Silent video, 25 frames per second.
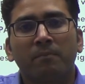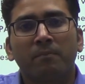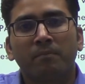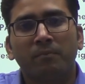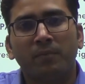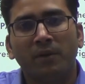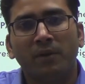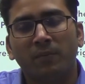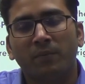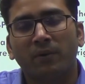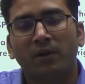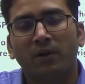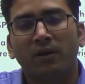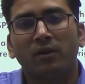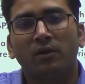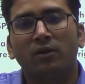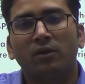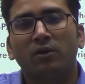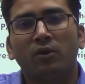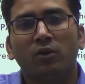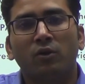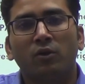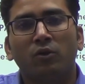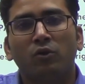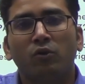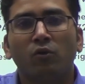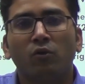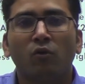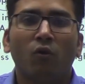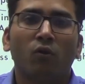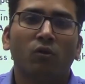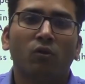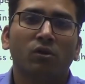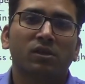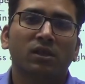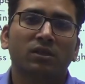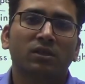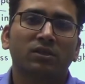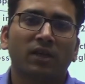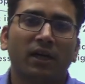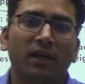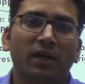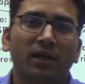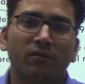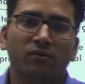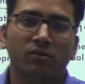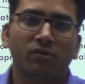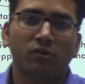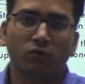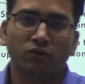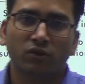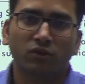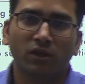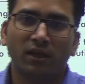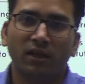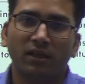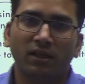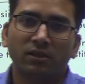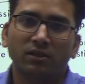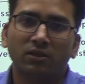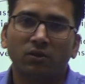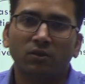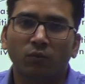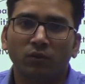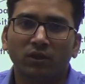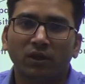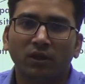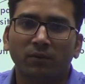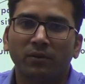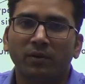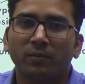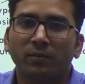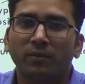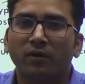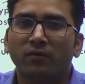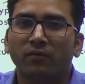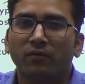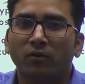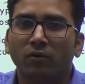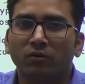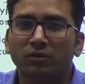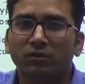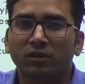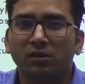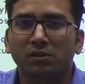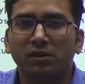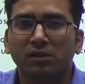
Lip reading: people do all such kind of social ills with the people of Northeast.